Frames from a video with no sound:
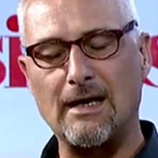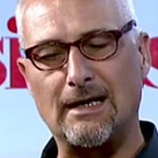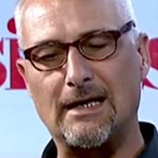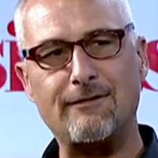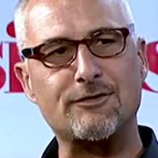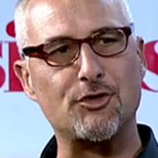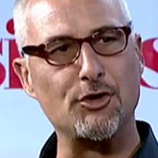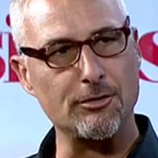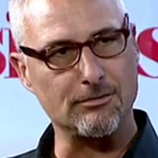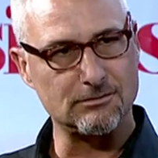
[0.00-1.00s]
leaves
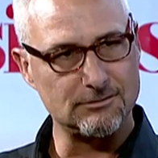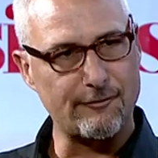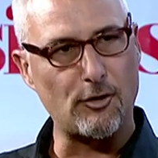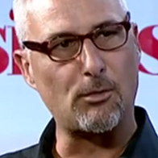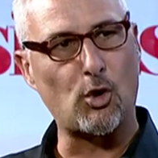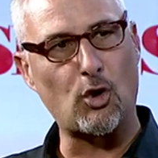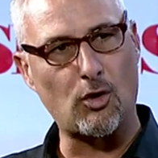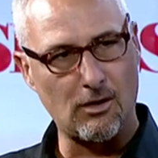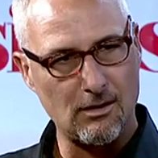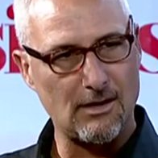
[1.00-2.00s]
room for
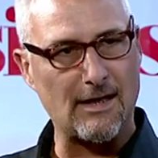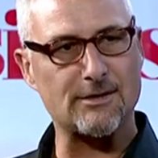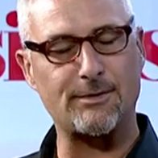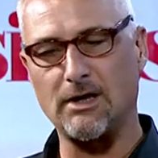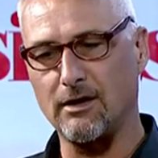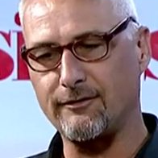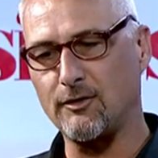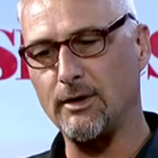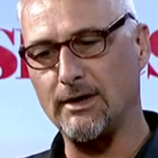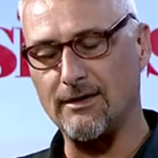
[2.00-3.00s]
more as we go
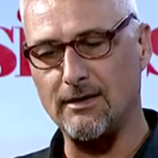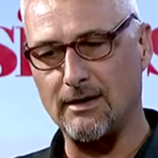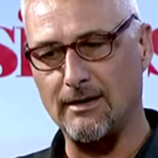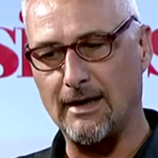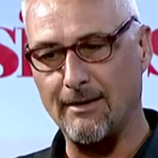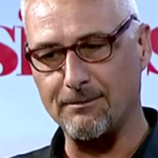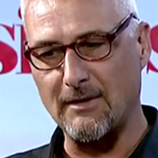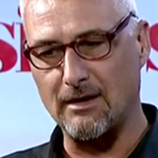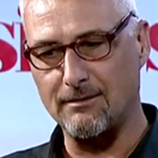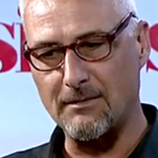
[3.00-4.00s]
forward in the
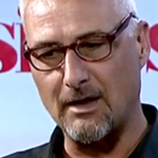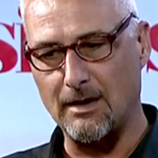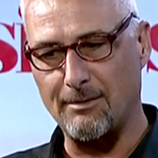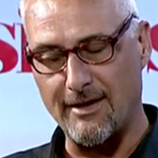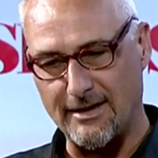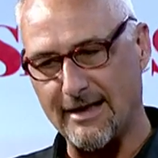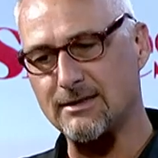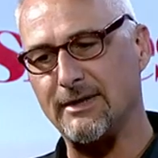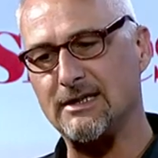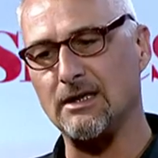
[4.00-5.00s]
by the
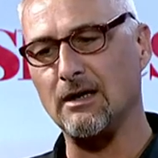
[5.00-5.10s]
next meeting.